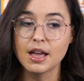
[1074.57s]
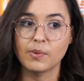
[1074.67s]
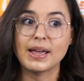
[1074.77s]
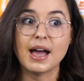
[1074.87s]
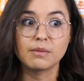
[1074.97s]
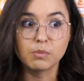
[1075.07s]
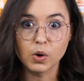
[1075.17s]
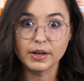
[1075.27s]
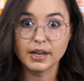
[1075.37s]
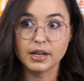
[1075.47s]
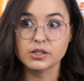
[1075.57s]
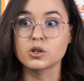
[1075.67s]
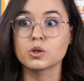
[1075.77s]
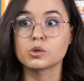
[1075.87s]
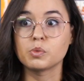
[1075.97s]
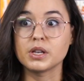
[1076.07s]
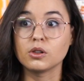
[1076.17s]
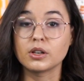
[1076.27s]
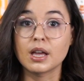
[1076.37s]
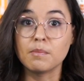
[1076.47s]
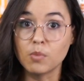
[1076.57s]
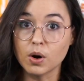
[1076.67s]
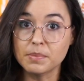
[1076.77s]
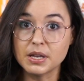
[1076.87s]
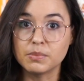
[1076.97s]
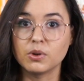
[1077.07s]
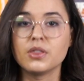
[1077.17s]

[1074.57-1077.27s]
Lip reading: We add more characters, we look at more people.